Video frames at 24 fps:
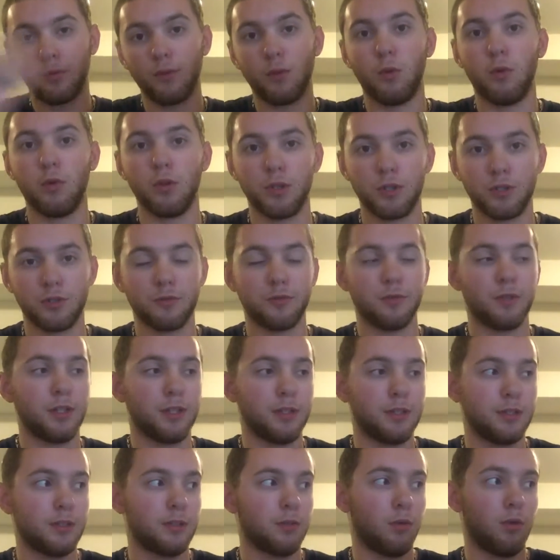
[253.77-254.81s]
all the
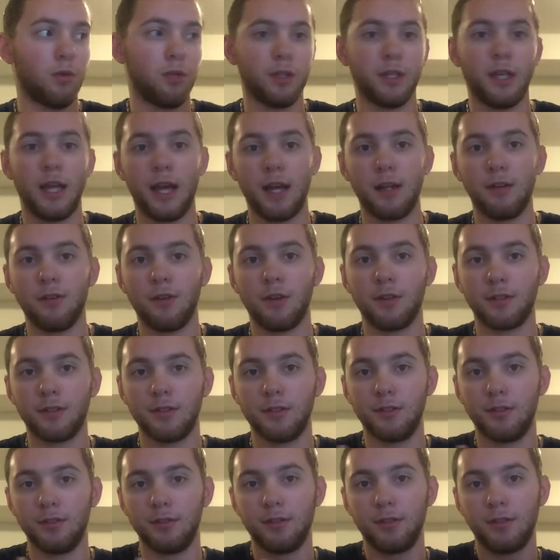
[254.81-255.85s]
streets, all the
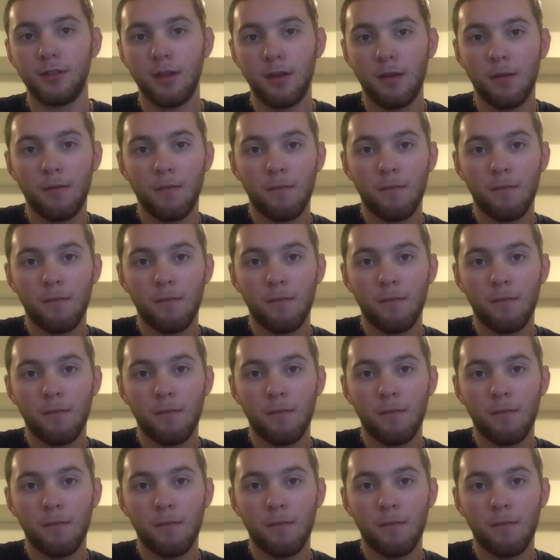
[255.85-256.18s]
addresses